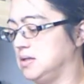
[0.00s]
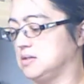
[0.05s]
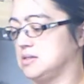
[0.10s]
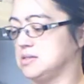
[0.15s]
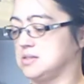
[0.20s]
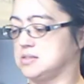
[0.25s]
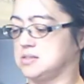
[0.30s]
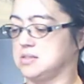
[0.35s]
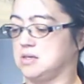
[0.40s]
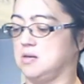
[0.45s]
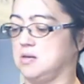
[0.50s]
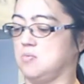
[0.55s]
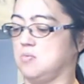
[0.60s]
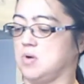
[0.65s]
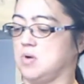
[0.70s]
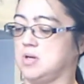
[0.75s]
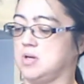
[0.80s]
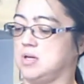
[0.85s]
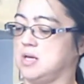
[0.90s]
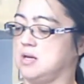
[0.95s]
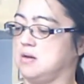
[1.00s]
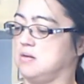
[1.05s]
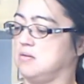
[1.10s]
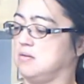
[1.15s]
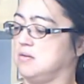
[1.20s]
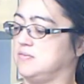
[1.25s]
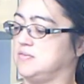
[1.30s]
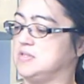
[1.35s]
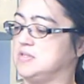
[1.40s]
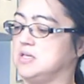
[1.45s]
this anywhere now. I've
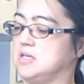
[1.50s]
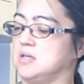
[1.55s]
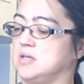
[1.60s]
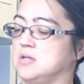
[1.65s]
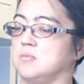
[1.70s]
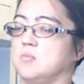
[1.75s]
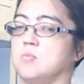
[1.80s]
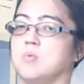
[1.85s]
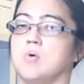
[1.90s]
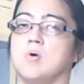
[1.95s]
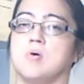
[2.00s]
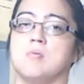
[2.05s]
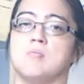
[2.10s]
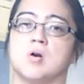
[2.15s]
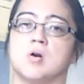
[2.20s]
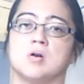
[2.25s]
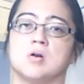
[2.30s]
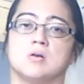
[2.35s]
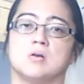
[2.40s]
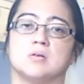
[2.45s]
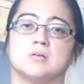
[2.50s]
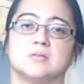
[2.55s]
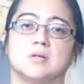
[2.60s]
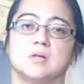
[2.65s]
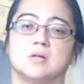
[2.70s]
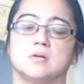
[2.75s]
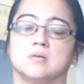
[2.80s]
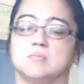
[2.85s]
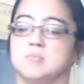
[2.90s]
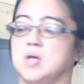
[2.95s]
seen it in Walmart,
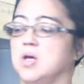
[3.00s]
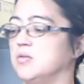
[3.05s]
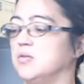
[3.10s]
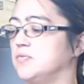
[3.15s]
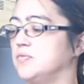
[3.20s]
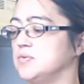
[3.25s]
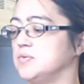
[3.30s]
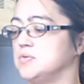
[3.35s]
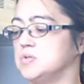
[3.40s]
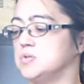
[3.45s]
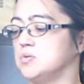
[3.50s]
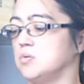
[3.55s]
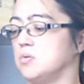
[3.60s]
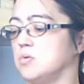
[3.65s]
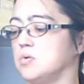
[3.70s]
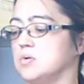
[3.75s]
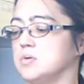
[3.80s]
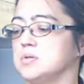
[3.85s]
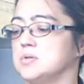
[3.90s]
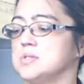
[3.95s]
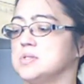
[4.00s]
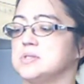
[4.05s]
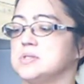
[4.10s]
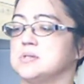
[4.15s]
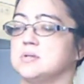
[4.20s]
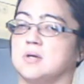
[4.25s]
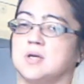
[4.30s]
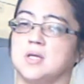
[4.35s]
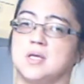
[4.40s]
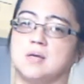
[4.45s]
health food stores.
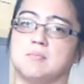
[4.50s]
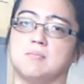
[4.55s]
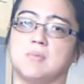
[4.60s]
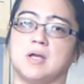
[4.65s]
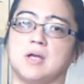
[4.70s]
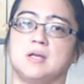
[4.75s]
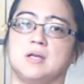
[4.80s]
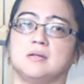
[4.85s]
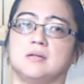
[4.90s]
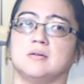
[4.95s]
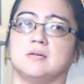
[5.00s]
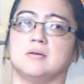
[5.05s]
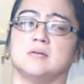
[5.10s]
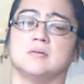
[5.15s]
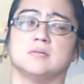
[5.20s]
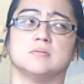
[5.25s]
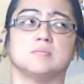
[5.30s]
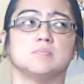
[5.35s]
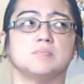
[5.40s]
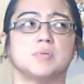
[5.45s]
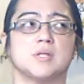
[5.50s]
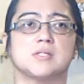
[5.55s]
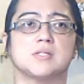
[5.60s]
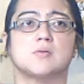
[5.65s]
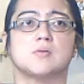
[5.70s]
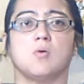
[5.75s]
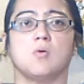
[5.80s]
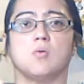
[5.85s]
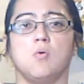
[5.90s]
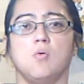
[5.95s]
I get mine at a place
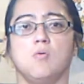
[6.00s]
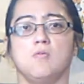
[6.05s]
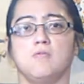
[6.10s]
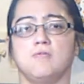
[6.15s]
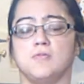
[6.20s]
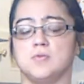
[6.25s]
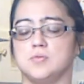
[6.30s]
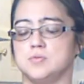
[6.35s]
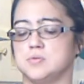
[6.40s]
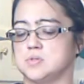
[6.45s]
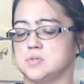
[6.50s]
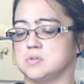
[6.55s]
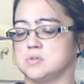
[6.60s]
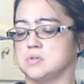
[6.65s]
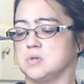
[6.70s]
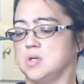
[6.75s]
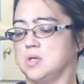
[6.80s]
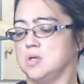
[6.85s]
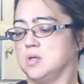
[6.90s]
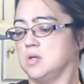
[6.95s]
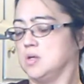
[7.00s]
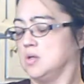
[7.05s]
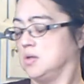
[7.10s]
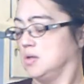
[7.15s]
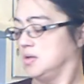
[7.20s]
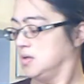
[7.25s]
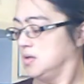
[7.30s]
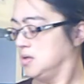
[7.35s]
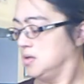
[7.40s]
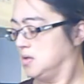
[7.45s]
called Whole Foods.
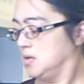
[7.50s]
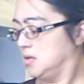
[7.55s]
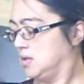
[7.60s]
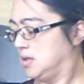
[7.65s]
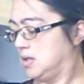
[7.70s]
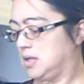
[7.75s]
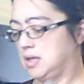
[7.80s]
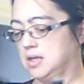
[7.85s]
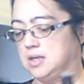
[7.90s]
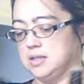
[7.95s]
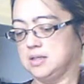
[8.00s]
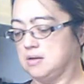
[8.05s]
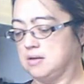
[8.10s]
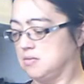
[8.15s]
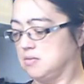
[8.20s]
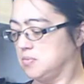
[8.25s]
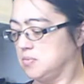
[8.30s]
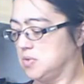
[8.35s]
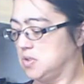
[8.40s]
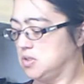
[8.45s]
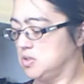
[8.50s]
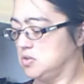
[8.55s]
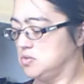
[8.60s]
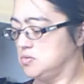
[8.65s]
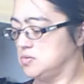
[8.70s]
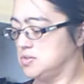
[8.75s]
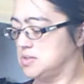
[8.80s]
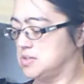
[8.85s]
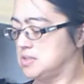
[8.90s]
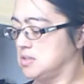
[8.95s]
And now I'm going to use
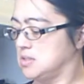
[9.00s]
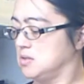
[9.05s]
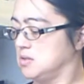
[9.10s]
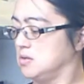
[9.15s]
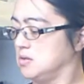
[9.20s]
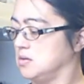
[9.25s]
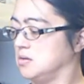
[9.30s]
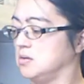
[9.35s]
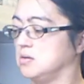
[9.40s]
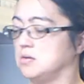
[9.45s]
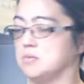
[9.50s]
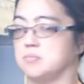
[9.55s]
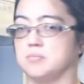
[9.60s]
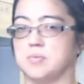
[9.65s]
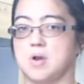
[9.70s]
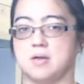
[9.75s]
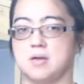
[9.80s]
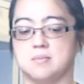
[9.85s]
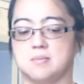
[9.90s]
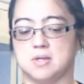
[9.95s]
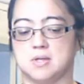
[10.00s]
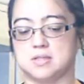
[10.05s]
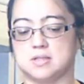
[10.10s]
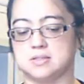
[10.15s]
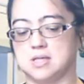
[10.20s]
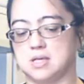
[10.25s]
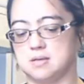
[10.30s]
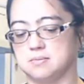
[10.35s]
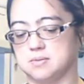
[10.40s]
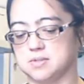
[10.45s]
probably about a
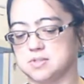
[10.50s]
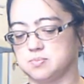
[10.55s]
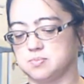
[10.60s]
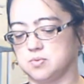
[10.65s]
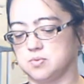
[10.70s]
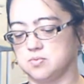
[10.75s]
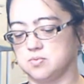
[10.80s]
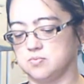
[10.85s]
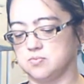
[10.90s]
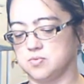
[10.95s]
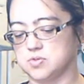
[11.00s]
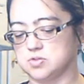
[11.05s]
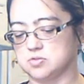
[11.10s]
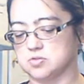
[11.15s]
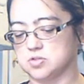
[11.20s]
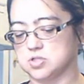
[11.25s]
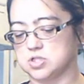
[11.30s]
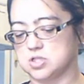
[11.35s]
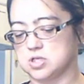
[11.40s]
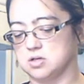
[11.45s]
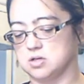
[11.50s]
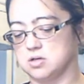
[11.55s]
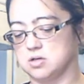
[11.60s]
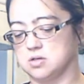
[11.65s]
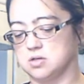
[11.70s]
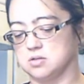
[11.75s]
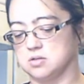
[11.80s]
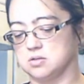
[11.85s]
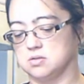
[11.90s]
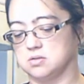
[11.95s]
tablespoon of Worcestershire.
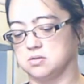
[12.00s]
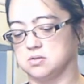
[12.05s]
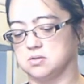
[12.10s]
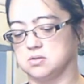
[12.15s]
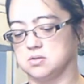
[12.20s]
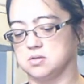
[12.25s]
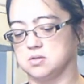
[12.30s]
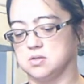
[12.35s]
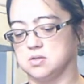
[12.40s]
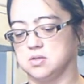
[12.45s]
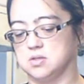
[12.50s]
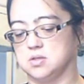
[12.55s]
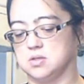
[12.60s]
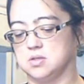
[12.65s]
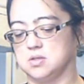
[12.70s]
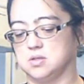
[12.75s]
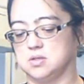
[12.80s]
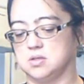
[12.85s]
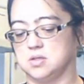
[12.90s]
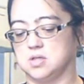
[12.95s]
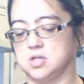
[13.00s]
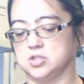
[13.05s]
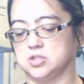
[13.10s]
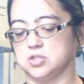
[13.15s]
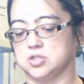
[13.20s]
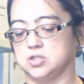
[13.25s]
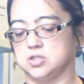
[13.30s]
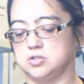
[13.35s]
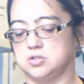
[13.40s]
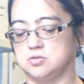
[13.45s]

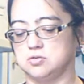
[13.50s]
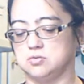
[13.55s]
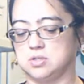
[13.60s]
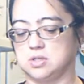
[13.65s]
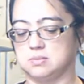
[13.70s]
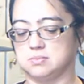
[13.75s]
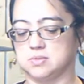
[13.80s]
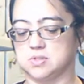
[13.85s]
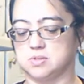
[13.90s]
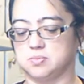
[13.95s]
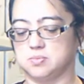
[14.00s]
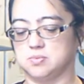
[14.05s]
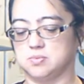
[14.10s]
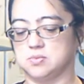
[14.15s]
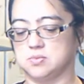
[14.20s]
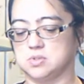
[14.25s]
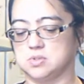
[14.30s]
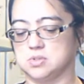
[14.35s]
Actually, 2 tablespoons.